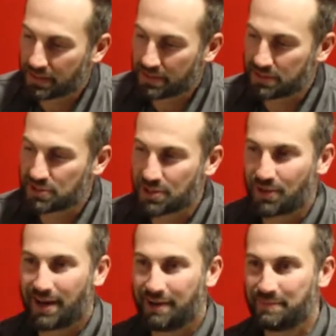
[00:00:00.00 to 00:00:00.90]
And
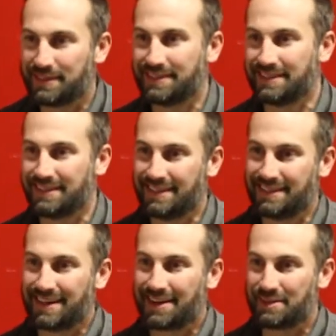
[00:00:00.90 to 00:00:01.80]
so I've been in
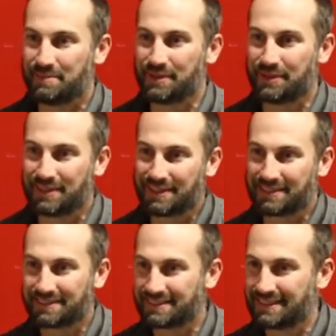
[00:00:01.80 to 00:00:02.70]
and out of the
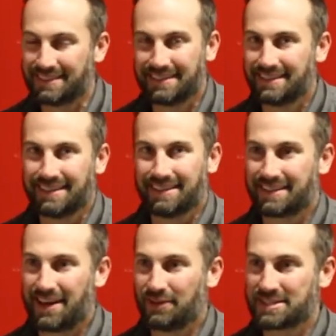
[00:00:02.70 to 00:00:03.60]
building
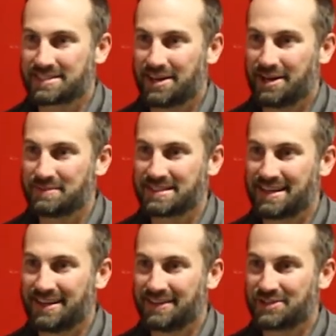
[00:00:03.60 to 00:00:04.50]
countless times
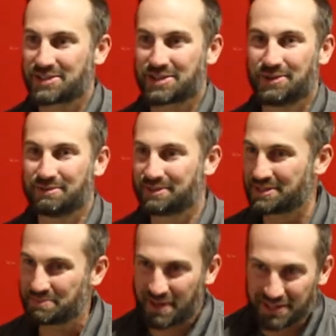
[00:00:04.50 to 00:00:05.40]
now, just going for
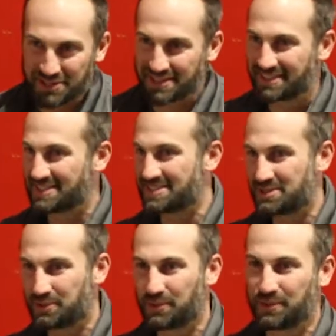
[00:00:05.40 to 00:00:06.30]
inspections and
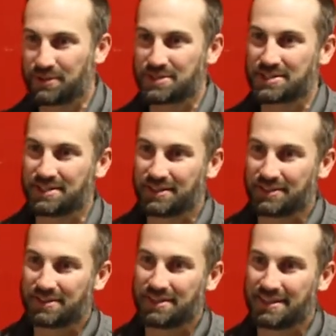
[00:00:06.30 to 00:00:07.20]
tours and other
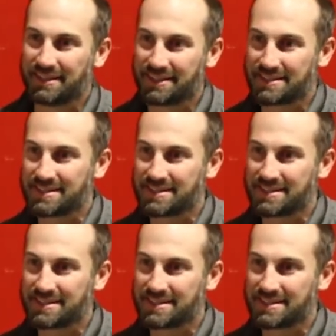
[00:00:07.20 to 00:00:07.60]
things.